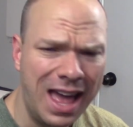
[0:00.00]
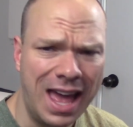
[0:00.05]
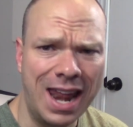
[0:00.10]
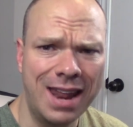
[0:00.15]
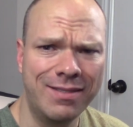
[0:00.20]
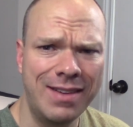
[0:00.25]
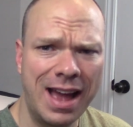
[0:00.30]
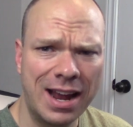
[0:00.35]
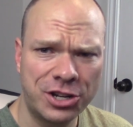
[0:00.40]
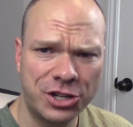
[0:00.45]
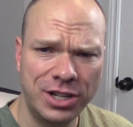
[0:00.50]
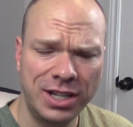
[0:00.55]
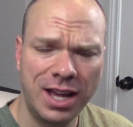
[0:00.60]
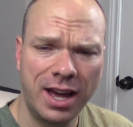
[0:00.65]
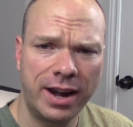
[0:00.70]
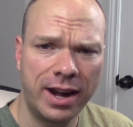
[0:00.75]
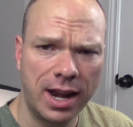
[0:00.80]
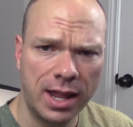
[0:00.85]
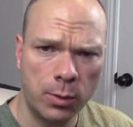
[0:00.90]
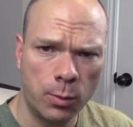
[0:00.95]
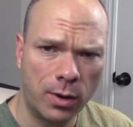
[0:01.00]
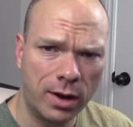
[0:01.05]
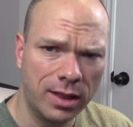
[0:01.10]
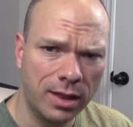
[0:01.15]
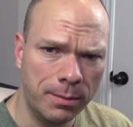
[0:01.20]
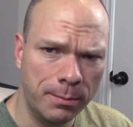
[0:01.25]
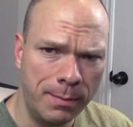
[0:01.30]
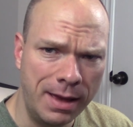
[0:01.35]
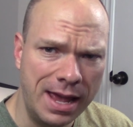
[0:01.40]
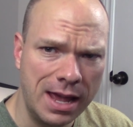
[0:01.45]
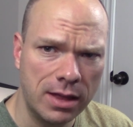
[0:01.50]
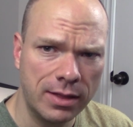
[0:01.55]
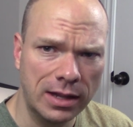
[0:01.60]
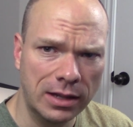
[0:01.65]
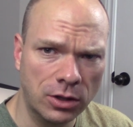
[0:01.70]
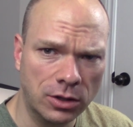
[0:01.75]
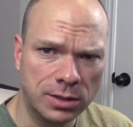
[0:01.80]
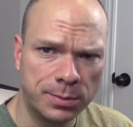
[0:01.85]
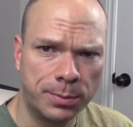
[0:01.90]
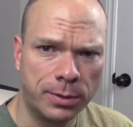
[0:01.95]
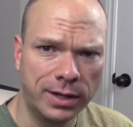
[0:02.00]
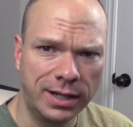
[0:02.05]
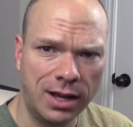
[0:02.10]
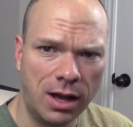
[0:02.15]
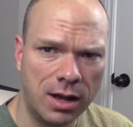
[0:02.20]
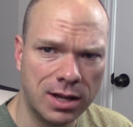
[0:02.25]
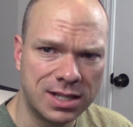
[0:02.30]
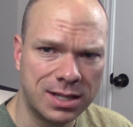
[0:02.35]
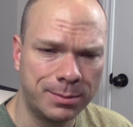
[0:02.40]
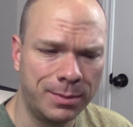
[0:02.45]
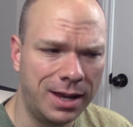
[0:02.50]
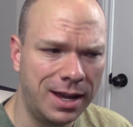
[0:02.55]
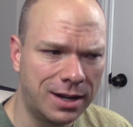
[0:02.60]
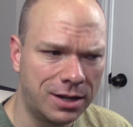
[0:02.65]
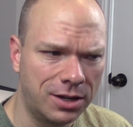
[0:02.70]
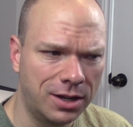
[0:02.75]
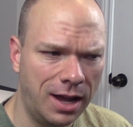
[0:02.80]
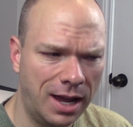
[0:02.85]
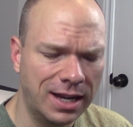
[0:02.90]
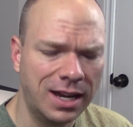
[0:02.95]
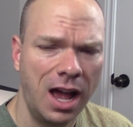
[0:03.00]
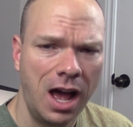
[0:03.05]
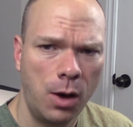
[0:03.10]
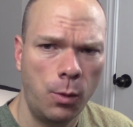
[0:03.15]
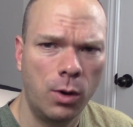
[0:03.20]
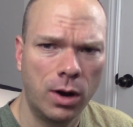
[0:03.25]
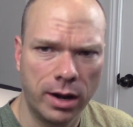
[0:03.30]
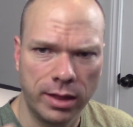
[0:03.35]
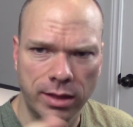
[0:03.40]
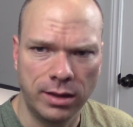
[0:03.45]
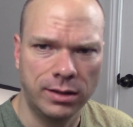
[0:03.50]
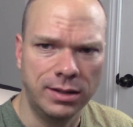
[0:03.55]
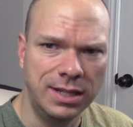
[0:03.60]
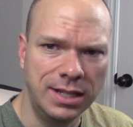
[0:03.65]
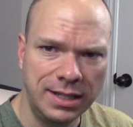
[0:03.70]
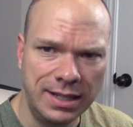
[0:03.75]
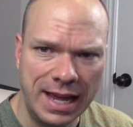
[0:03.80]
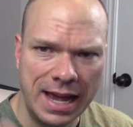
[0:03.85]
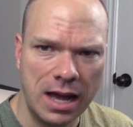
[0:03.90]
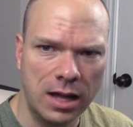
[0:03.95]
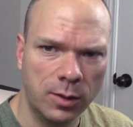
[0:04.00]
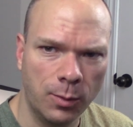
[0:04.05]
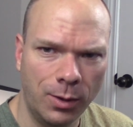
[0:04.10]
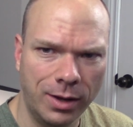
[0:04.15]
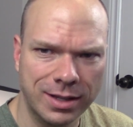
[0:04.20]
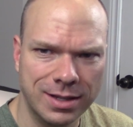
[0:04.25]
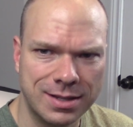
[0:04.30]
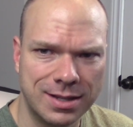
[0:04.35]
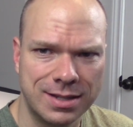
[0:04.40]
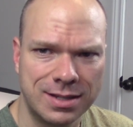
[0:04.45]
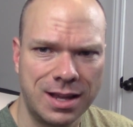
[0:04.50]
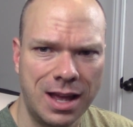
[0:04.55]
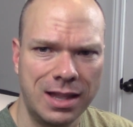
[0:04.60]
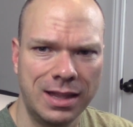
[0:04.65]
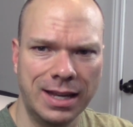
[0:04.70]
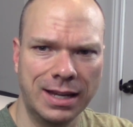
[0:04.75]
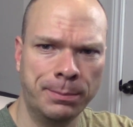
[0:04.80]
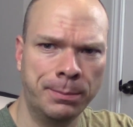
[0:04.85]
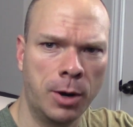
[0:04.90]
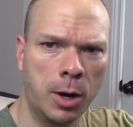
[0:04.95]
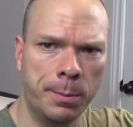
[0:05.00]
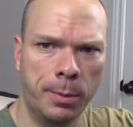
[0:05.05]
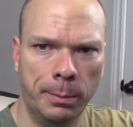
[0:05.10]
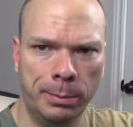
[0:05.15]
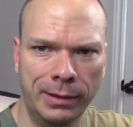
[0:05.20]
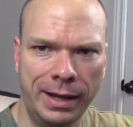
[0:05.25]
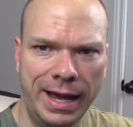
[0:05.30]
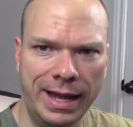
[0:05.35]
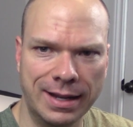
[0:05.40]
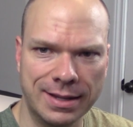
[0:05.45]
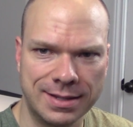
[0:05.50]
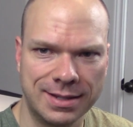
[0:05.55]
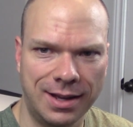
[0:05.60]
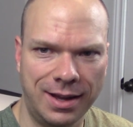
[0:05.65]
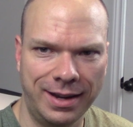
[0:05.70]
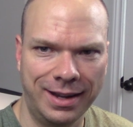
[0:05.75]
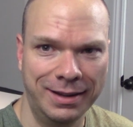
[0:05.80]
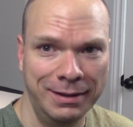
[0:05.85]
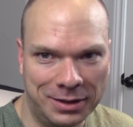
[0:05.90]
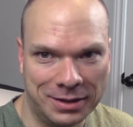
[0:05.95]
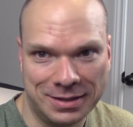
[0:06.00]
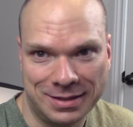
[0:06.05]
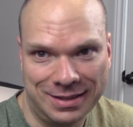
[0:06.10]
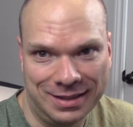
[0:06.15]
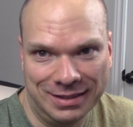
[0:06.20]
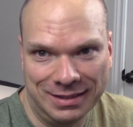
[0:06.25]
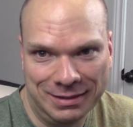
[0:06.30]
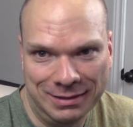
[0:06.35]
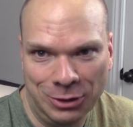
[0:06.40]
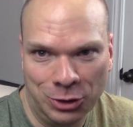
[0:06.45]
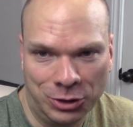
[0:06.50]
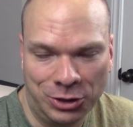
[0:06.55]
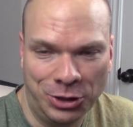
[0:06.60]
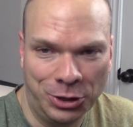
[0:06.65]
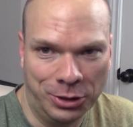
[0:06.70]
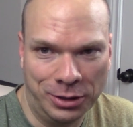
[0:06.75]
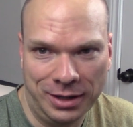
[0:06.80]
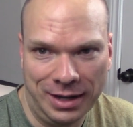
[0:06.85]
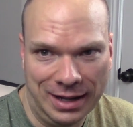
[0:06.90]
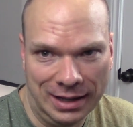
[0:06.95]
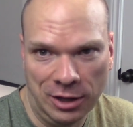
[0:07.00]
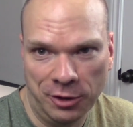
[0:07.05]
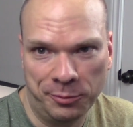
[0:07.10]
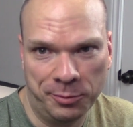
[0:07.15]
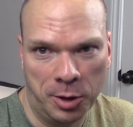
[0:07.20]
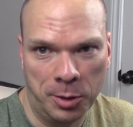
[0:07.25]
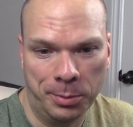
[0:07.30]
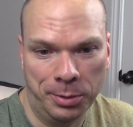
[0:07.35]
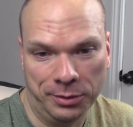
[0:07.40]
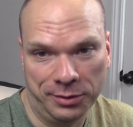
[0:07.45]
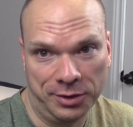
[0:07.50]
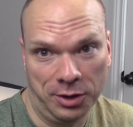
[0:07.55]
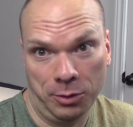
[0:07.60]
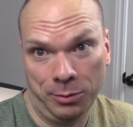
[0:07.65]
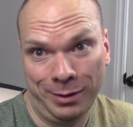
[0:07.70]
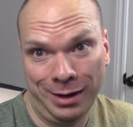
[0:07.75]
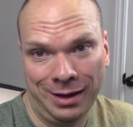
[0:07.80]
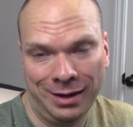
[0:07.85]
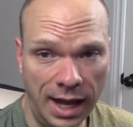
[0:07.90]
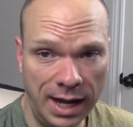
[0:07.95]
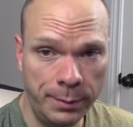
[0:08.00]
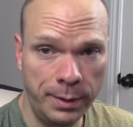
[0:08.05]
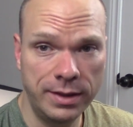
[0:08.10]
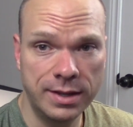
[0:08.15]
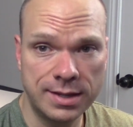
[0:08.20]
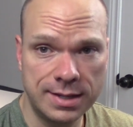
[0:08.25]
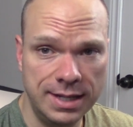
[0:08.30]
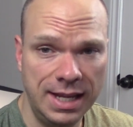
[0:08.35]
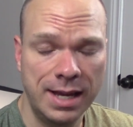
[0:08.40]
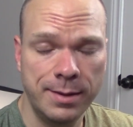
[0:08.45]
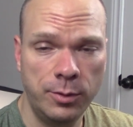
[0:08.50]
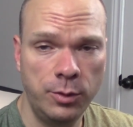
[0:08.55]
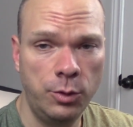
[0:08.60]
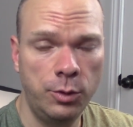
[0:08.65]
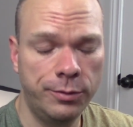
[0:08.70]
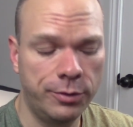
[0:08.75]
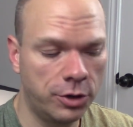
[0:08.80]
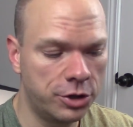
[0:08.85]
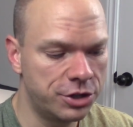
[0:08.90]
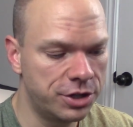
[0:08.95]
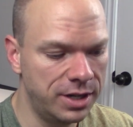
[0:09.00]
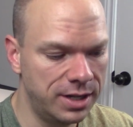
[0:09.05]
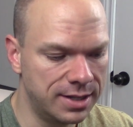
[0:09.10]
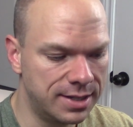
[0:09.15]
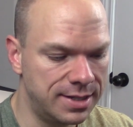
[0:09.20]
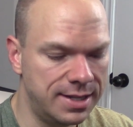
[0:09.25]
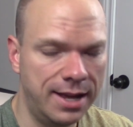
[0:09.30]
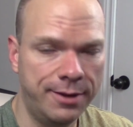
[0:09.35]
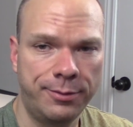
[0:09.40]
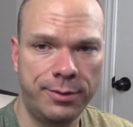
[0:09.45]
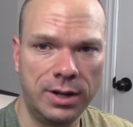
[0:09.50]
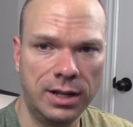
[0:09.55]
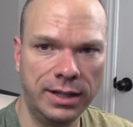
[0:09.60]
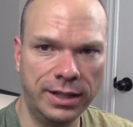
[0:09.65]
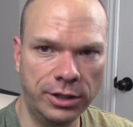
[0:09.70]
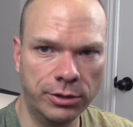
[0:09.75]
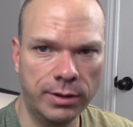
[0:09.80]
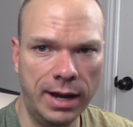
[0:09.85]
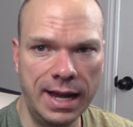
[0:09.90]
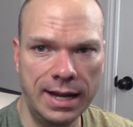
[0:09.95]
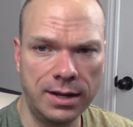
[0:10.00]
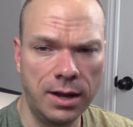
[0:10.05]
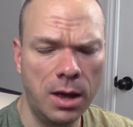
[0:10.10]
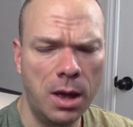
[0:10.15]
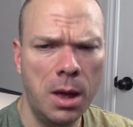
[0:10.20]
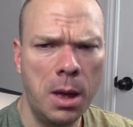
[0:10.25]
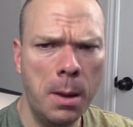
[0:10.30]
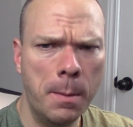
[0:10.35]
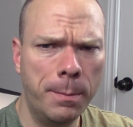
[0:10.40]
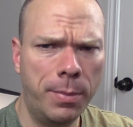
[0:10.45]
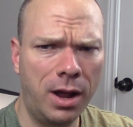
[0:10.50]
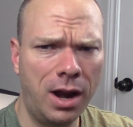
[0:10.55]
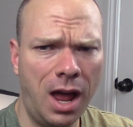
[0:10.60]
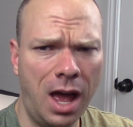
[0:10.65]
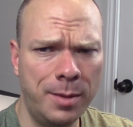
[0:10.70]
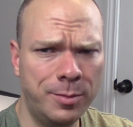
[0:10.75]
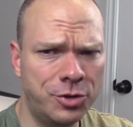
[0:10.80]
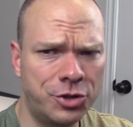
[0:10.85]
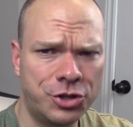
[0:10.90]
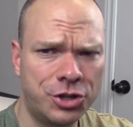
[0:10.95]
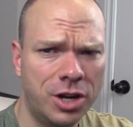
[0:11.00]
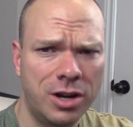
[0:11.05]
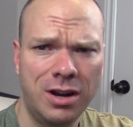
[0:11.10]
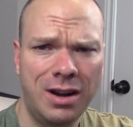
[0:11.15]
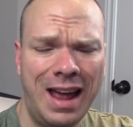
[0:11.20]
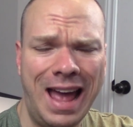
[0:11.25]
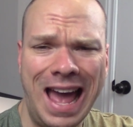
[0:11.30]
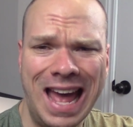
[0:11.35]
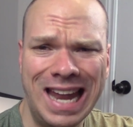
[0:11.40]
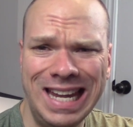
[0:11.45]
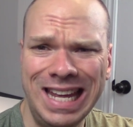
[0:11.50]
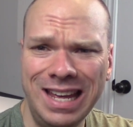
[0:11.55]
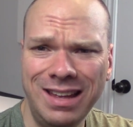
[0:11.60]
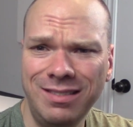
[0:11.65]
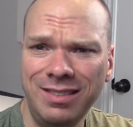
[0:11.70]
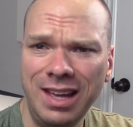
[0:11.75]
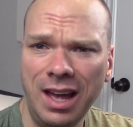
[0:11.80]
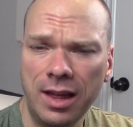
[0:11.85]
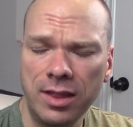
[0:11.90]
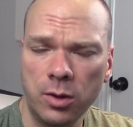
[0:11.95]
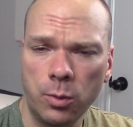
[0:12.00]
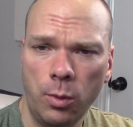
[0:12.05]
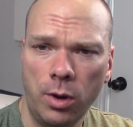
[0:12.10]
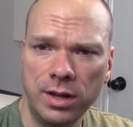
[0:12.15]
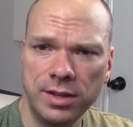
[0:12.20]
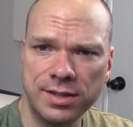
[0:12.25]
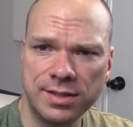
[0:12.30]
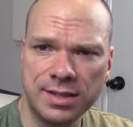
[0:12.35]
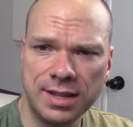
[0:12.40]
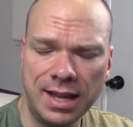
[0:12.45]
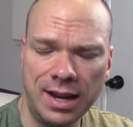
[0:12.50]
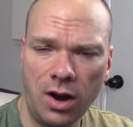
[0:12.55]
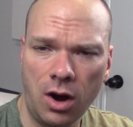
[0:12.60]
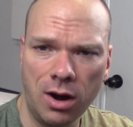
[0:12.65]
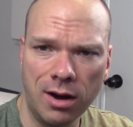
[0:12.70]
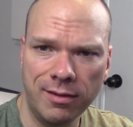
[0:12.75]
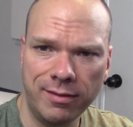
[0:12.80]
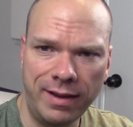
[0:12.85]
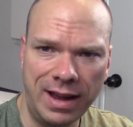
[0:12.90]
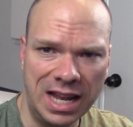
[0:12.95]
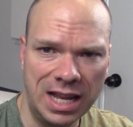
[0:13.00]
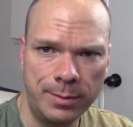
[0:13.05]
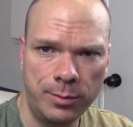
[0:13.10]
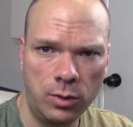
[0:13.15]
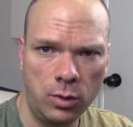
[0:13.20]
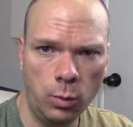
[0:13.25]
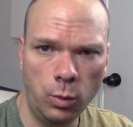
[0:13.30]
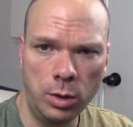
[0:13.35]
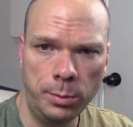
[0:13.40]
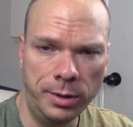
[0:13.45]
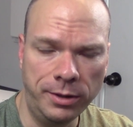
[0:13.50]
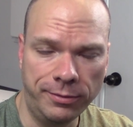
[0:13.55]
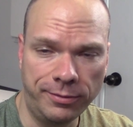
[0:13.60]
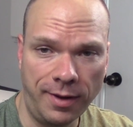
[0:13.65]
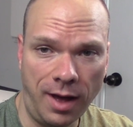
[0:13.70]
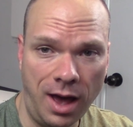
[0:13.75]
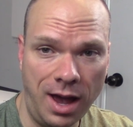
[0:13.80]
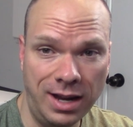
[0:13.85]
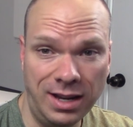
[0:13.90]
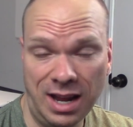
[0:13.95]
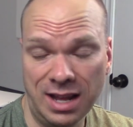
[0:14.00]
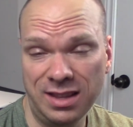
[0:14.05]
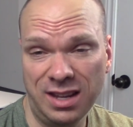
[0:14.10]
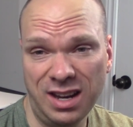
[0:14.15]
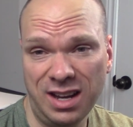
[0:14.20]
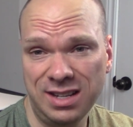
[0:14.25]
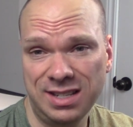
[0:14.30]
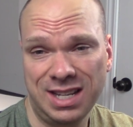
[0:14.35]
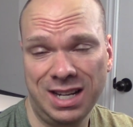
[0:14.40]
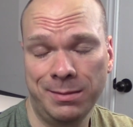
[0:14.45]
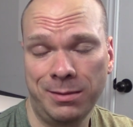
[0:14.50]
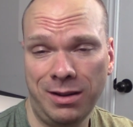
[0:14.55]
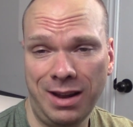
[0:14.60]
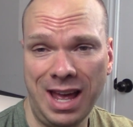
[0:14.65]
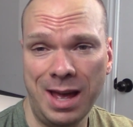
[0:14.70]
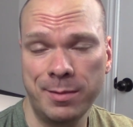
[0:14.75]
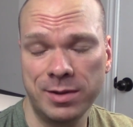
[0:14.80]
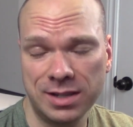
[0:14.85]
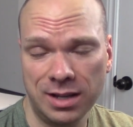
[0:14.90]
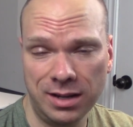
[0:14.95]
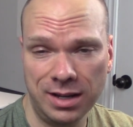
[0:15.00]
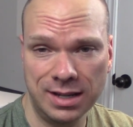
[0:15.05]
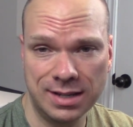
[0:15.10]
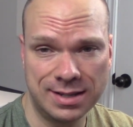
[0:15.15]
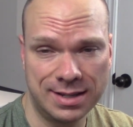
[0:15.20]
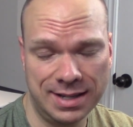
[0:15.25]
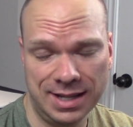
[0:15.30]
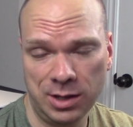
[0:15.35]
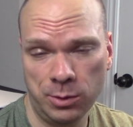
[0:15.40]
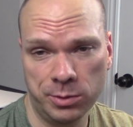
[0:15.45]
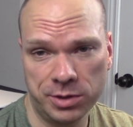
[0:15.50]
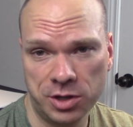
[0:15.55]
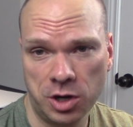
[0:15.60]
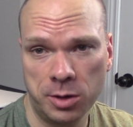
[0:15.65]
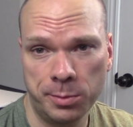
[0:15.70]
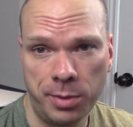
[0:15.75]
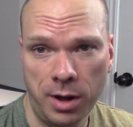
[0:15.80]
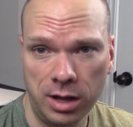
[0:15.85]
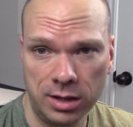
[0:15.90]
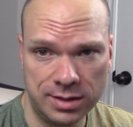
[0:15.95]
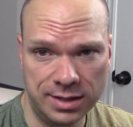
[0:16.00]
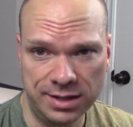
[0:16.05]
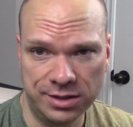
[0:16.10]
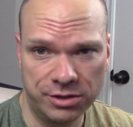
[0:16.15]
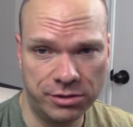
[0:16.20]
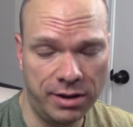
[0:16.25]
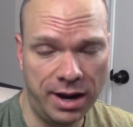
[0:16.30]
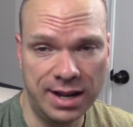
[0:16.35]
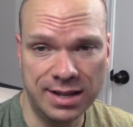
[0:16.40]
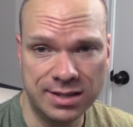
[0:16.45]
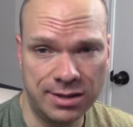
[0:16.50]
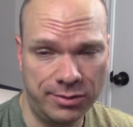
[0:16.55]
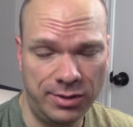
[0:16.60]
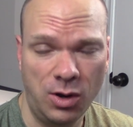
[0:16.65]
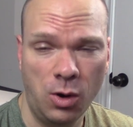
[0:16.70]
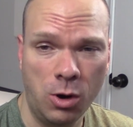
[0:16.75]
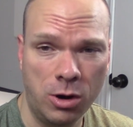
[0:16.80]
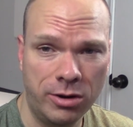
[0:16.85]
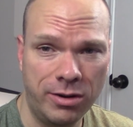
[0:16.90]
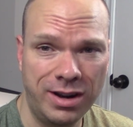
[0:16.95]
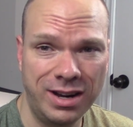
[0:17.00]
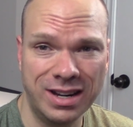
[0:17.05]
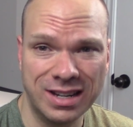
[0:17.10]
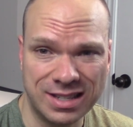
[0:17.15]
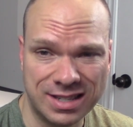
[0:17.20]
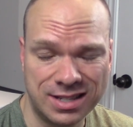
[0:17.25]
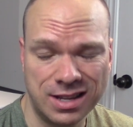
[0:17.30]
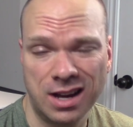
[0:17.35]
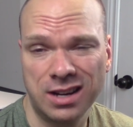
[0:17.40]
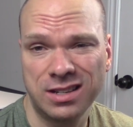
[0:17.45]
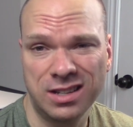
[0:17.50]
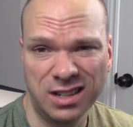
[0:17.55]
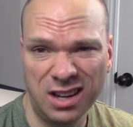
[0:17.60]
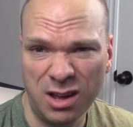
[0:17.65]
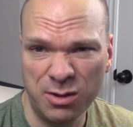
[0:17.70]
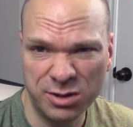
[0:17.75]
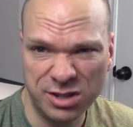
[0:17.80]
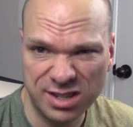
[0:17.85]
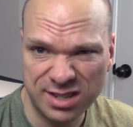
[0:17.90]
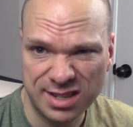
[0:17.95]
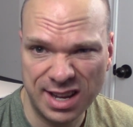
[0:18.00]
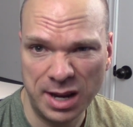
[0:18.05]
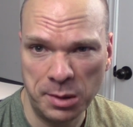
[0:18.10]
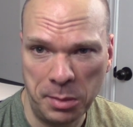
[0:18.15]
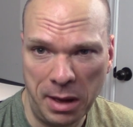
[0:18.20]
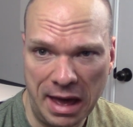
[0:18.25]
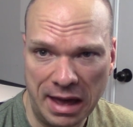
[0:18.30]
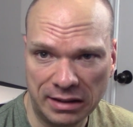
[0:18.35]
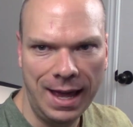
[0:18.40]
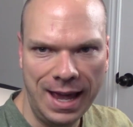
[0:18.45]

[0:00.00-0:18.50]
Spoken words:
And I've actually got another one in the mail that looks pretty awesome. I got one of the decaled ones that's got like purple planets on it because it looked good and I love purple, so man. Anyway, the CM Hu version is definitely great, but I'm sure any of the other ones that are available would be fine. And the nice thing about Amazon is that their return policy is great. So if you order it and it sucks, you can always just send it back.